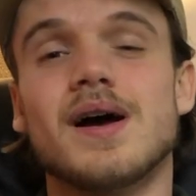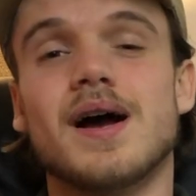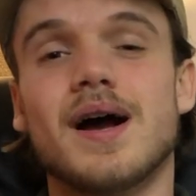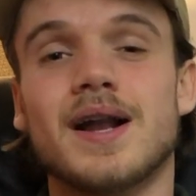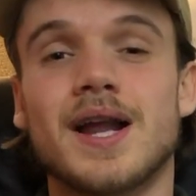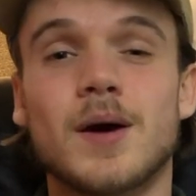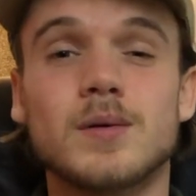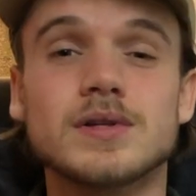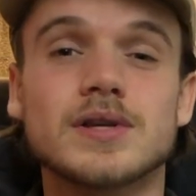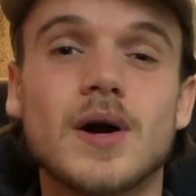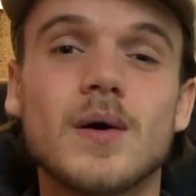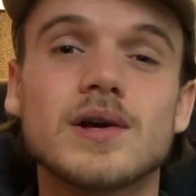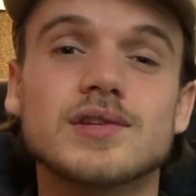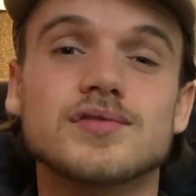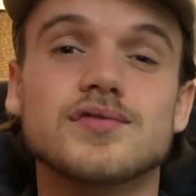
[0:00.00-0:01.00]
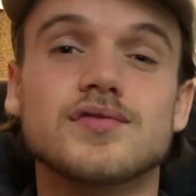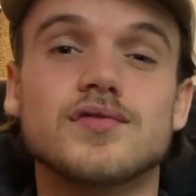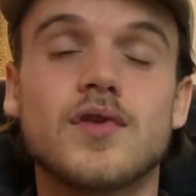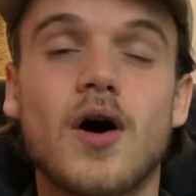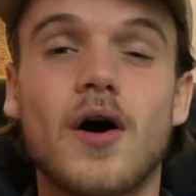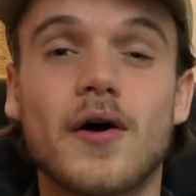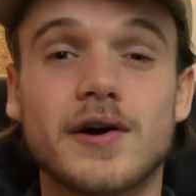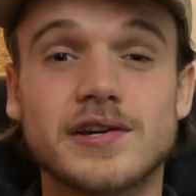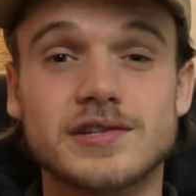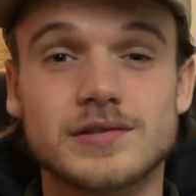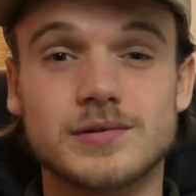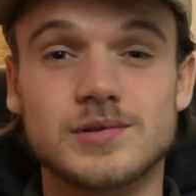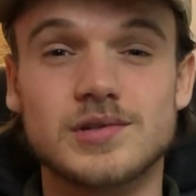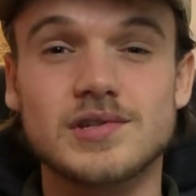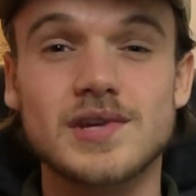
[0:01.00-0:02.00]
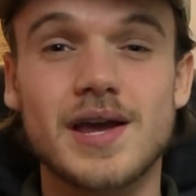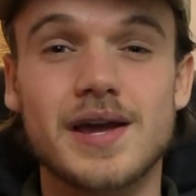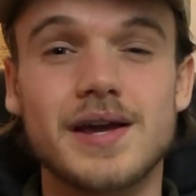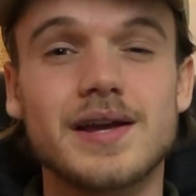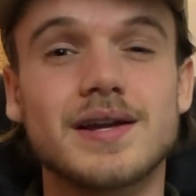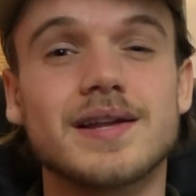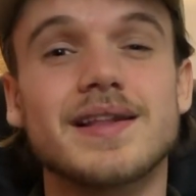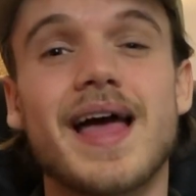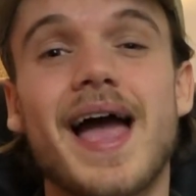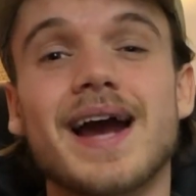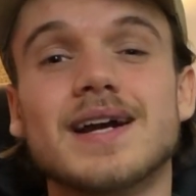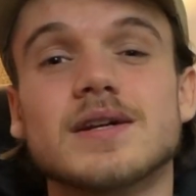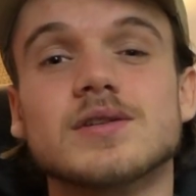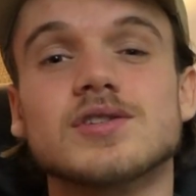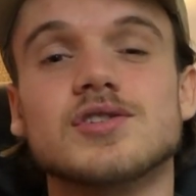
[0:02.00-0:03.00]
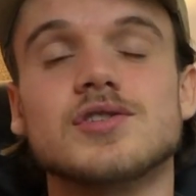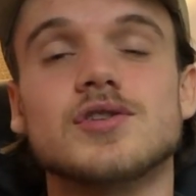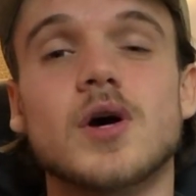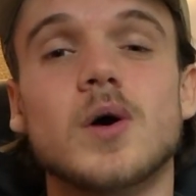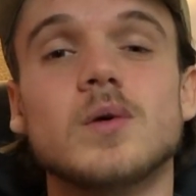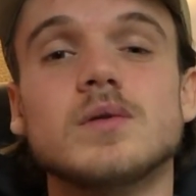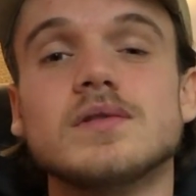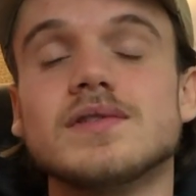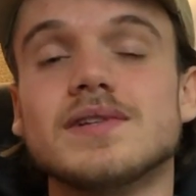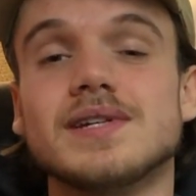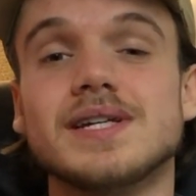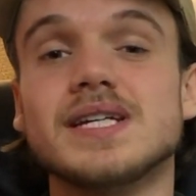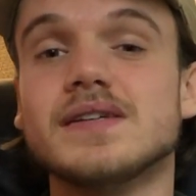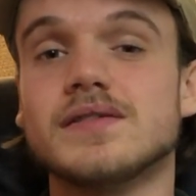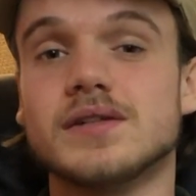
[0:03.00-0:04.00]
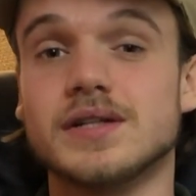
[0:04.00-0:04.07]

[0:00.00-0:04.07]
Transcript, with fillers: And I would go as far as to say that hecklers don't even